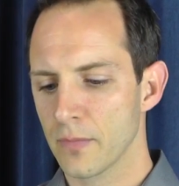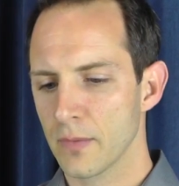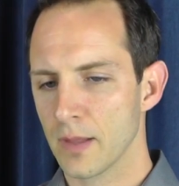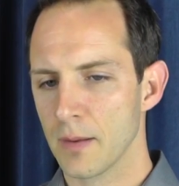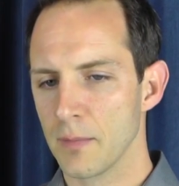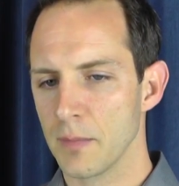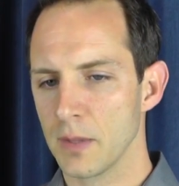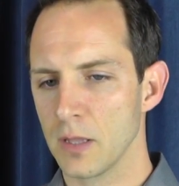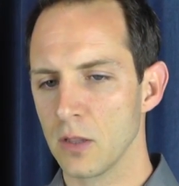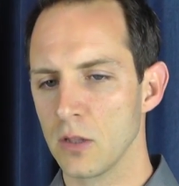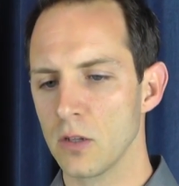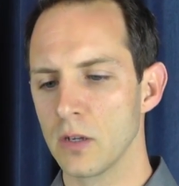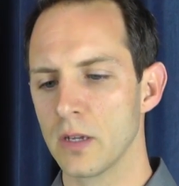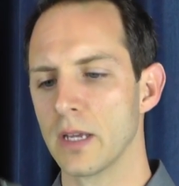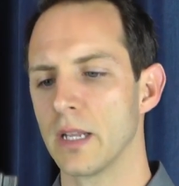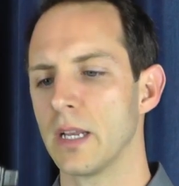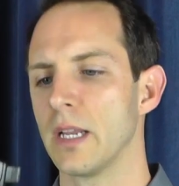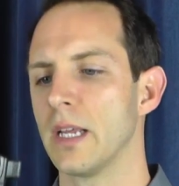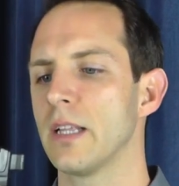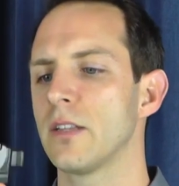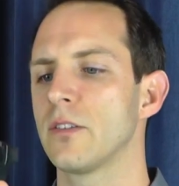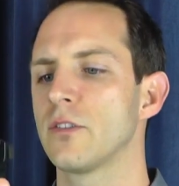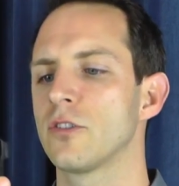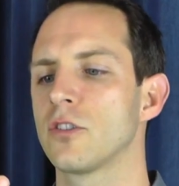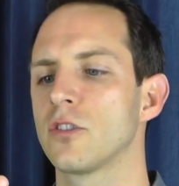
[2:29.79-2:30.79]
I mean, look at it,
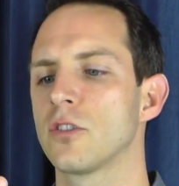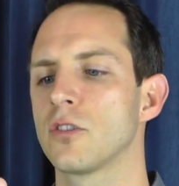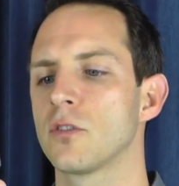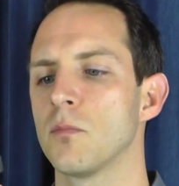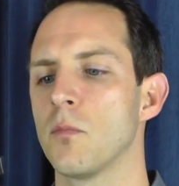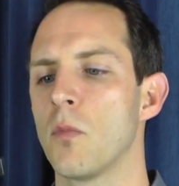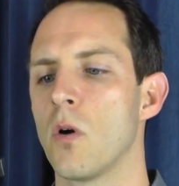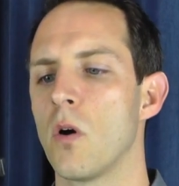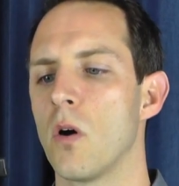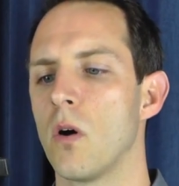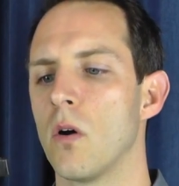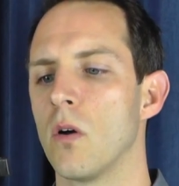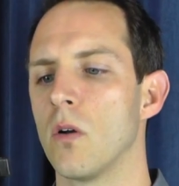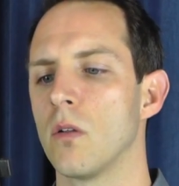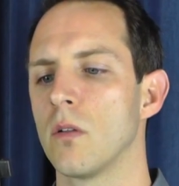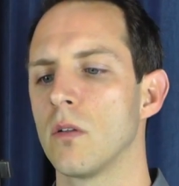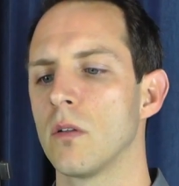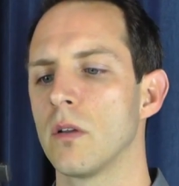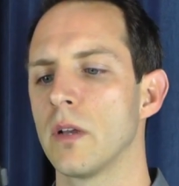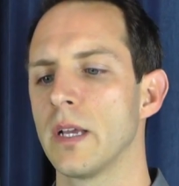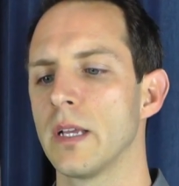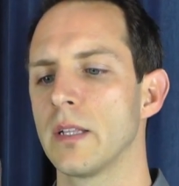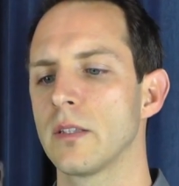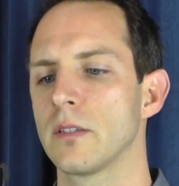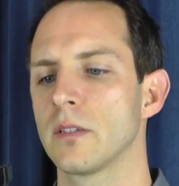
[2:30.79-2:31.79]
it's small.
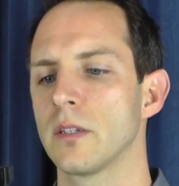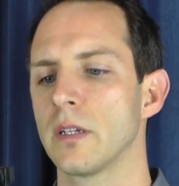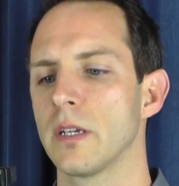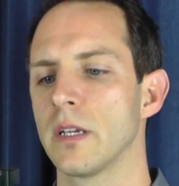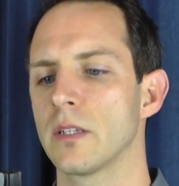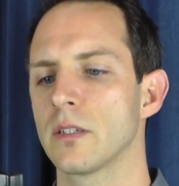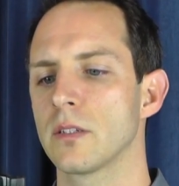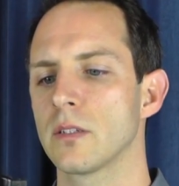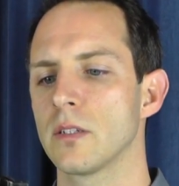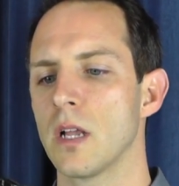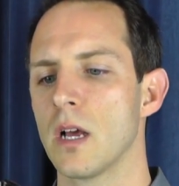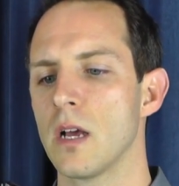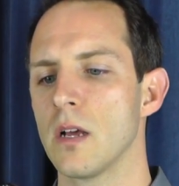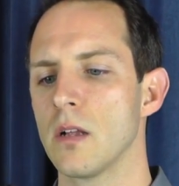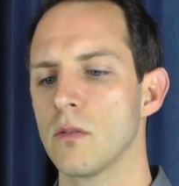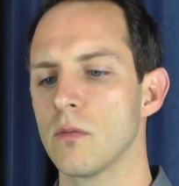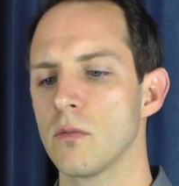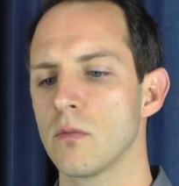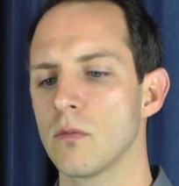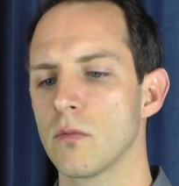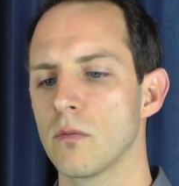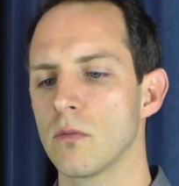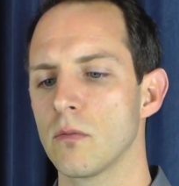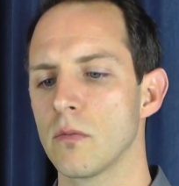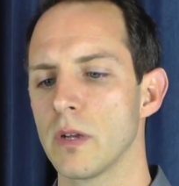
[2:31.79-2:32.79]
It's not
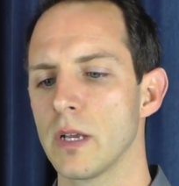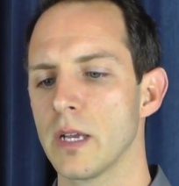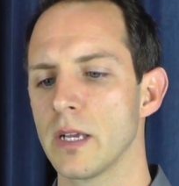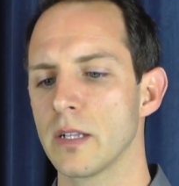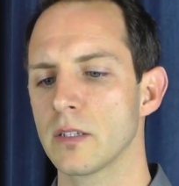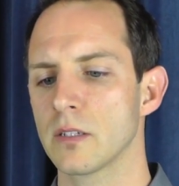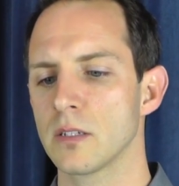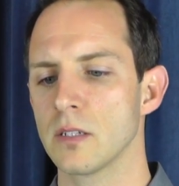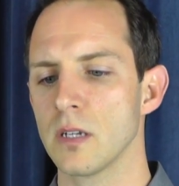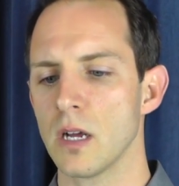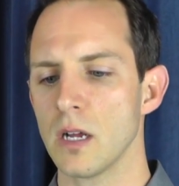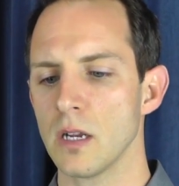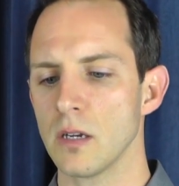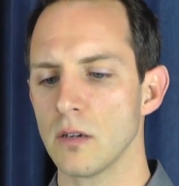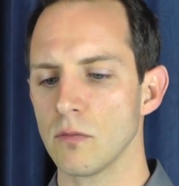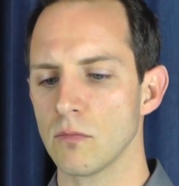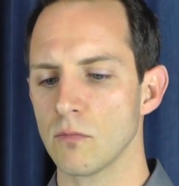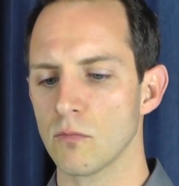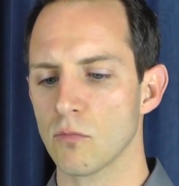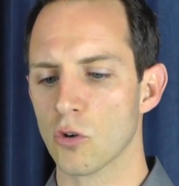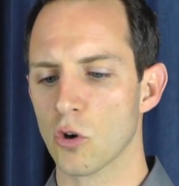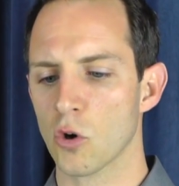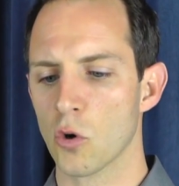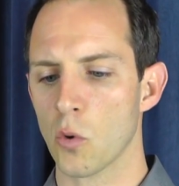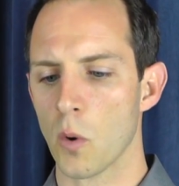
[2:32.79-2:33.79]

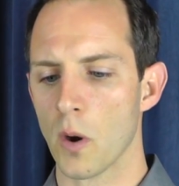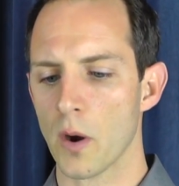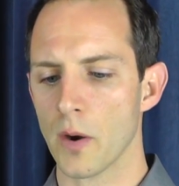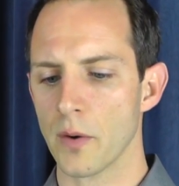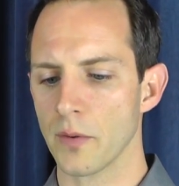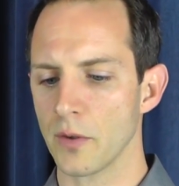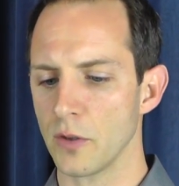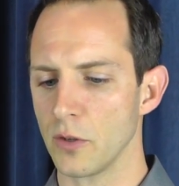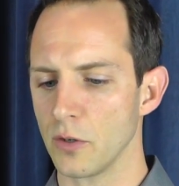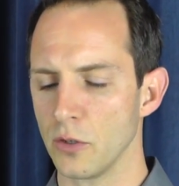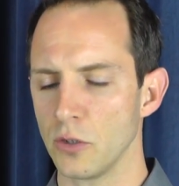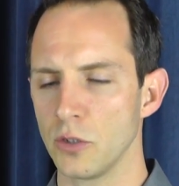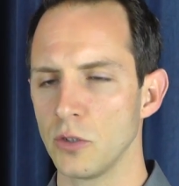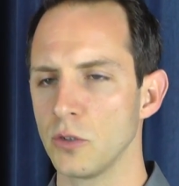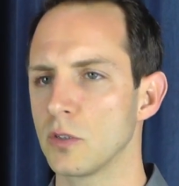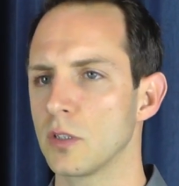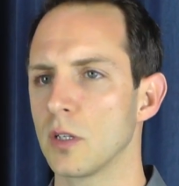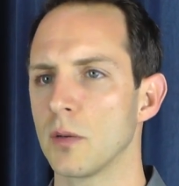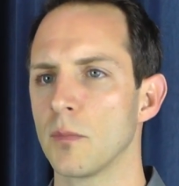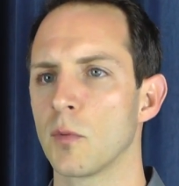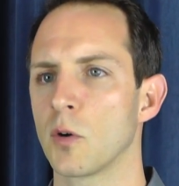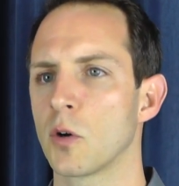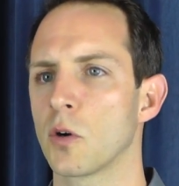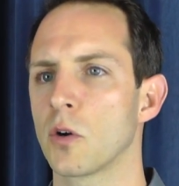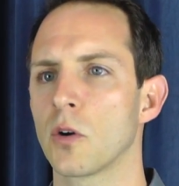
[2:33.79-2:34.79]
requiring you to do
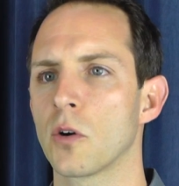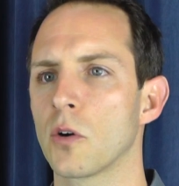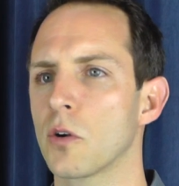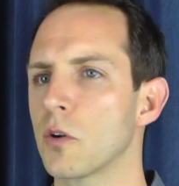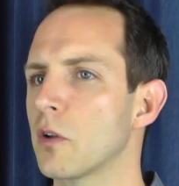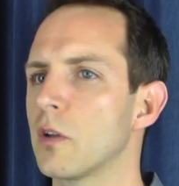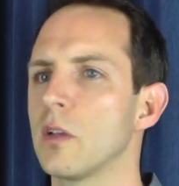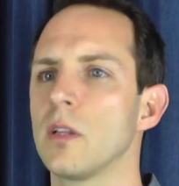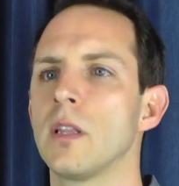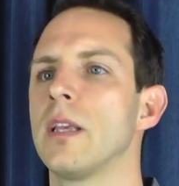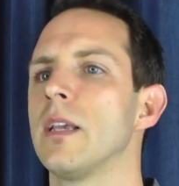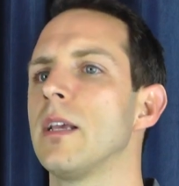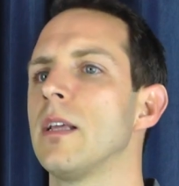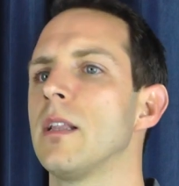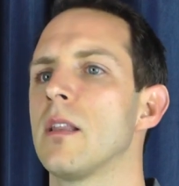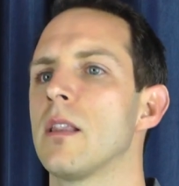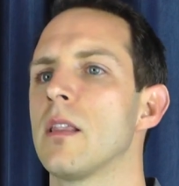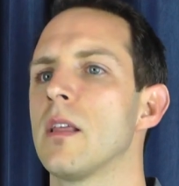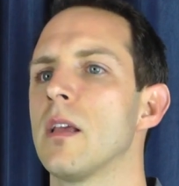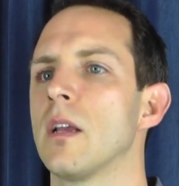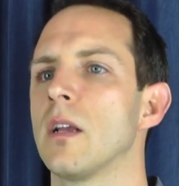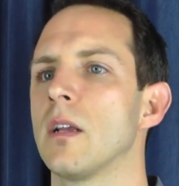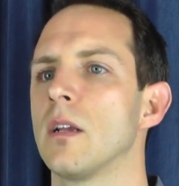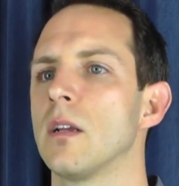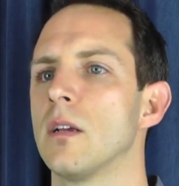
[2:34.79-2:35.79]
some Herculean
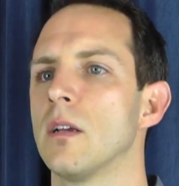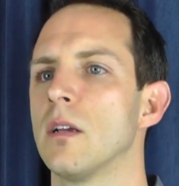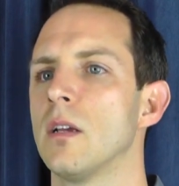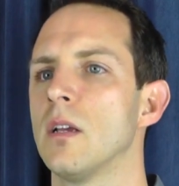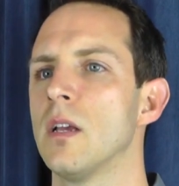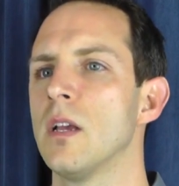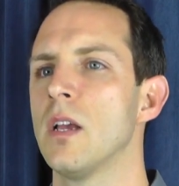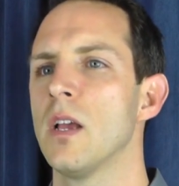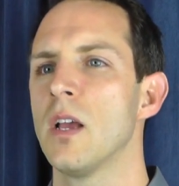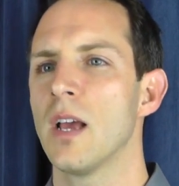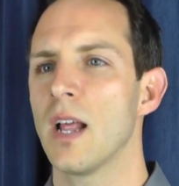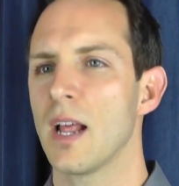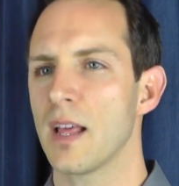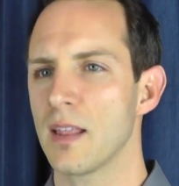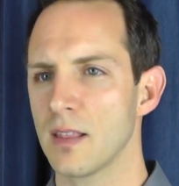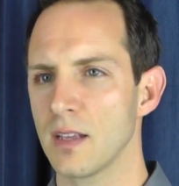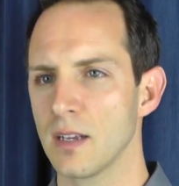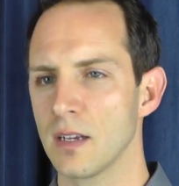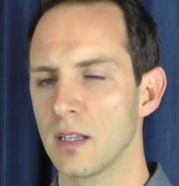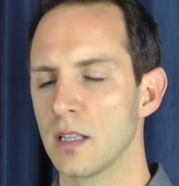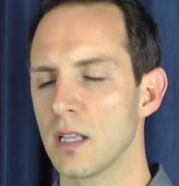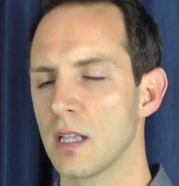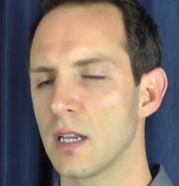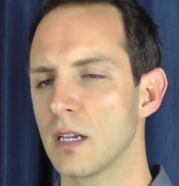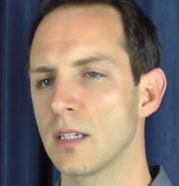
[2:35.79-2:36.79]
thing. I think
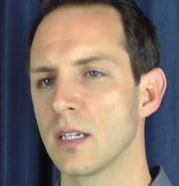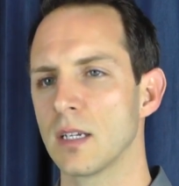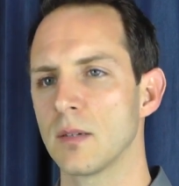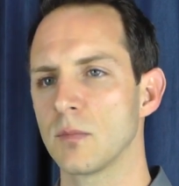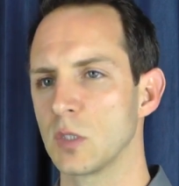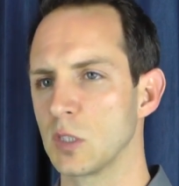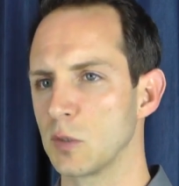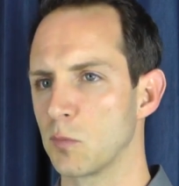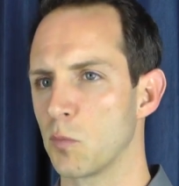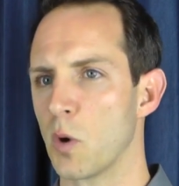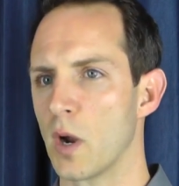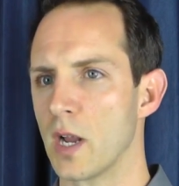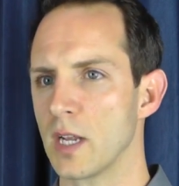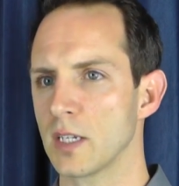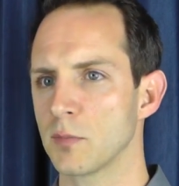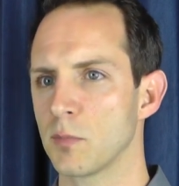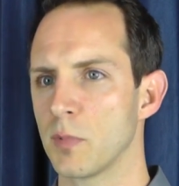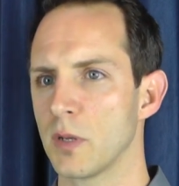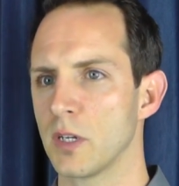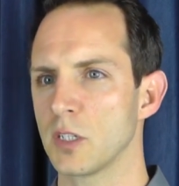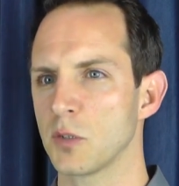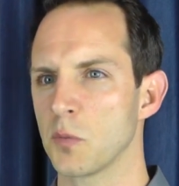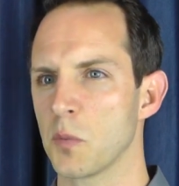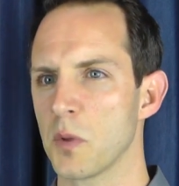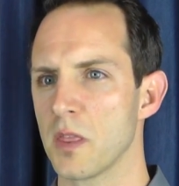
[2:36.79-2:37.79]
a lot of times as brass
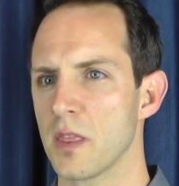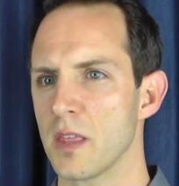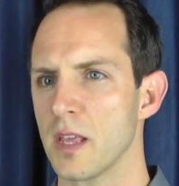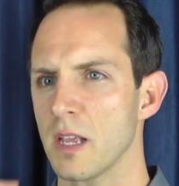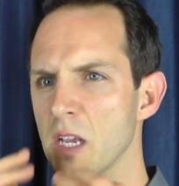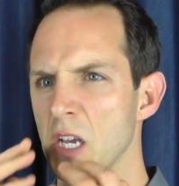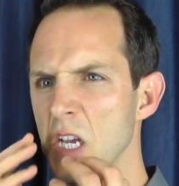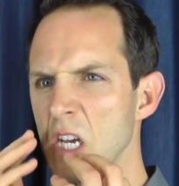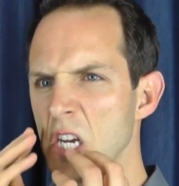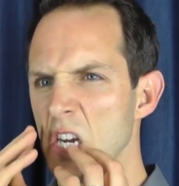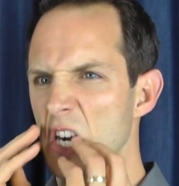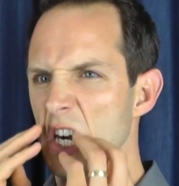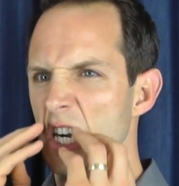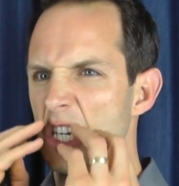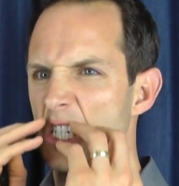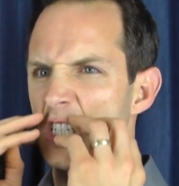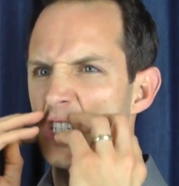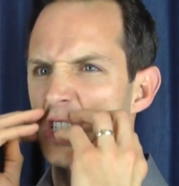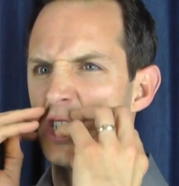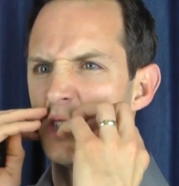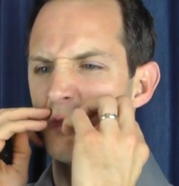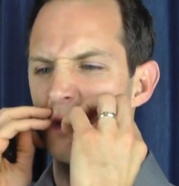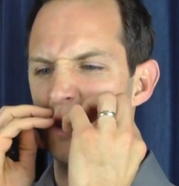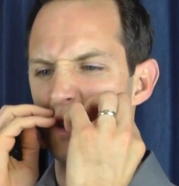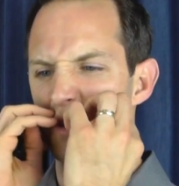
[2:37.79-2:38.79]
players we think, I
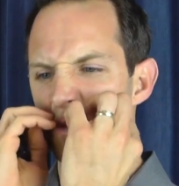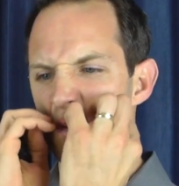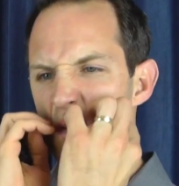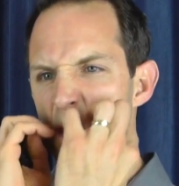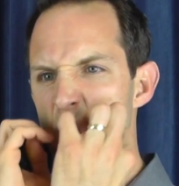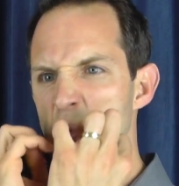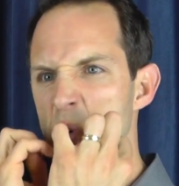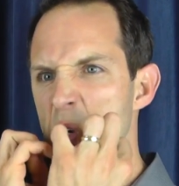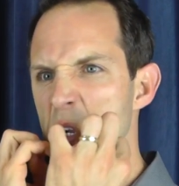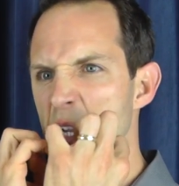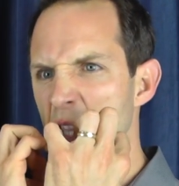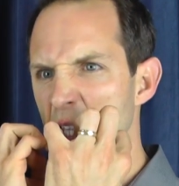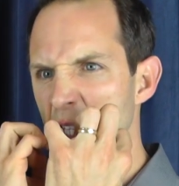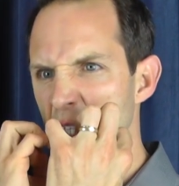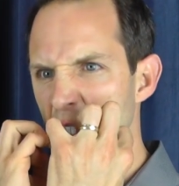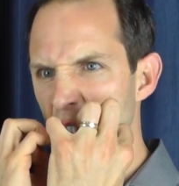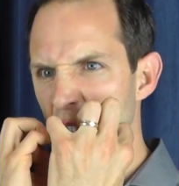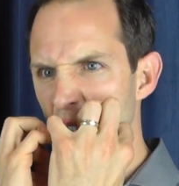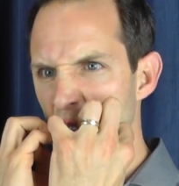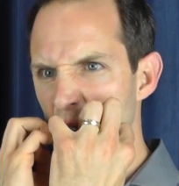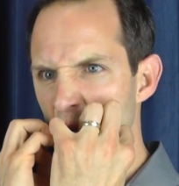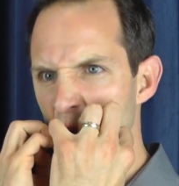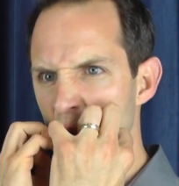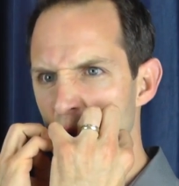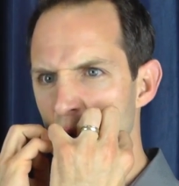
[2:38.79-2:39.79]
need to be really
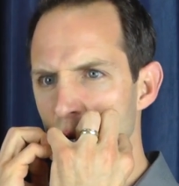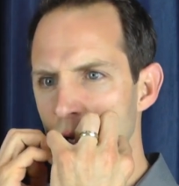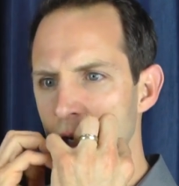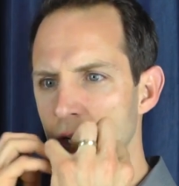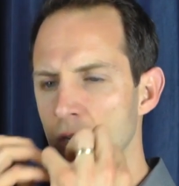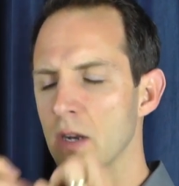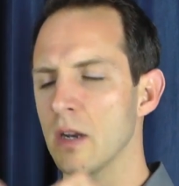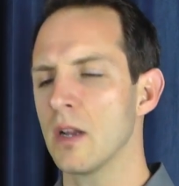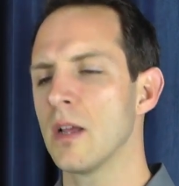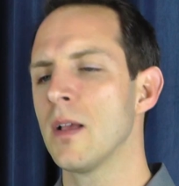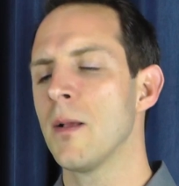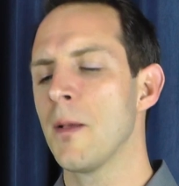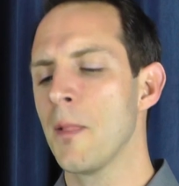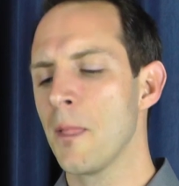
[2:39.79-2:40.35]
strong here.